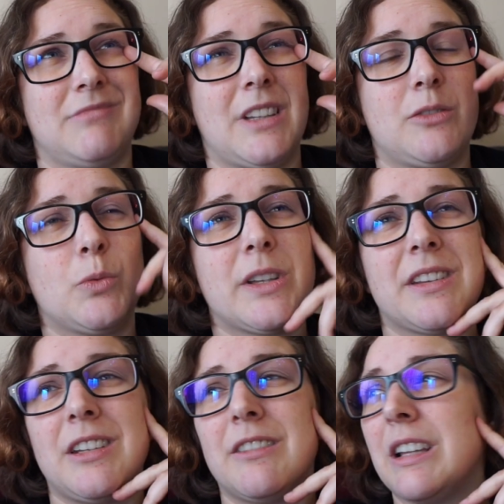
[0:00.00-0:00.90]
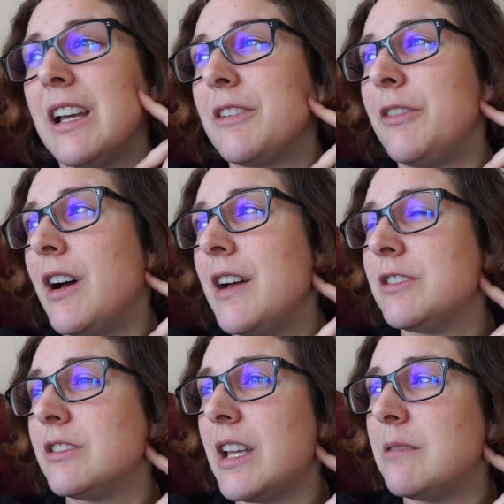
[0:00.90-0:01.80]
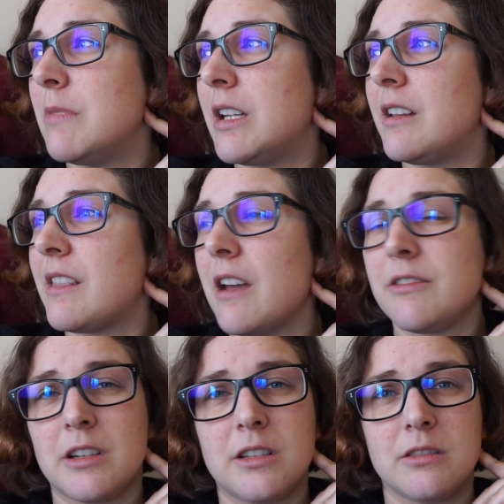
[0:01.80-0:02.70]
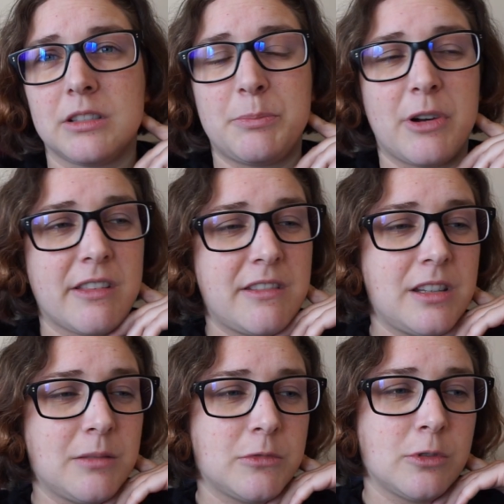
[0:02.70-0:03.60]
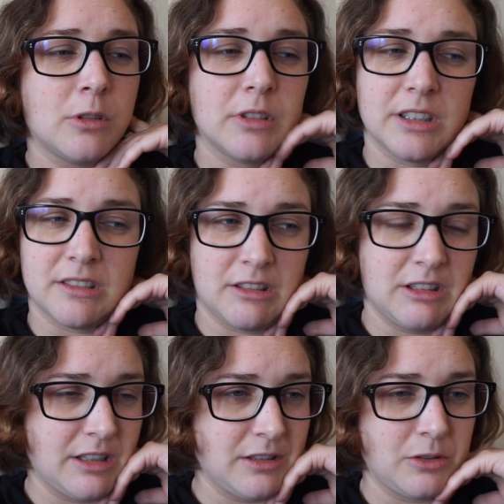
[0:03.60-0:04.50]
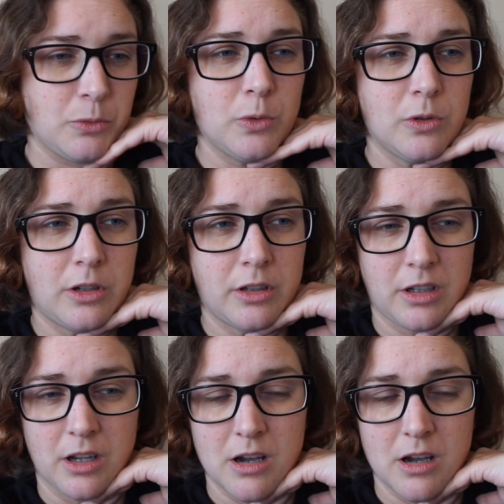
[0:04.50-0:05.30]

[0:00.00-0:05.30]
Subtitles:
It wasn't even like 5 to 10 minutes after I took the paracetamol, it didn't work.